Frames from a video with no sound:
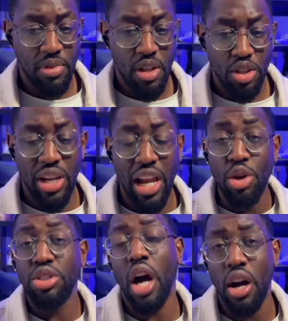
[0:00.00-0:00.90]
So now you're
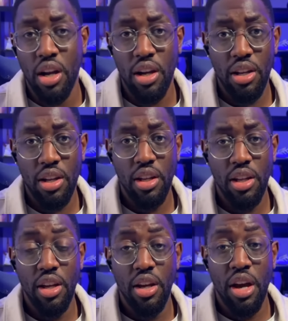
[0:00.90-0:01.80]
stuck,
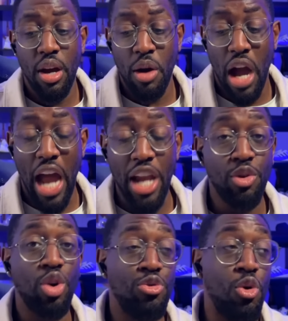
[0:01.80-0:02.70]
and you've
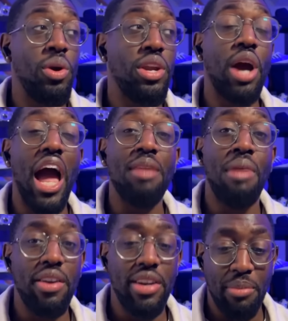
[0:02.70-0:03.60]
gone forward and
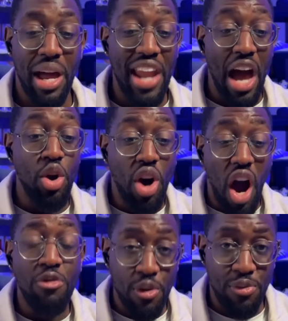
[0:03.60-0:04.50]
married him, and now you're
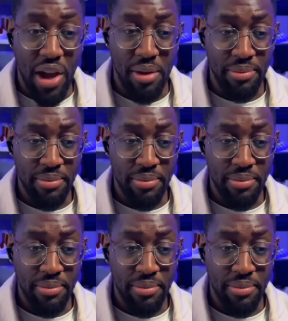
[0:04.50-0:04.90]
covering for him.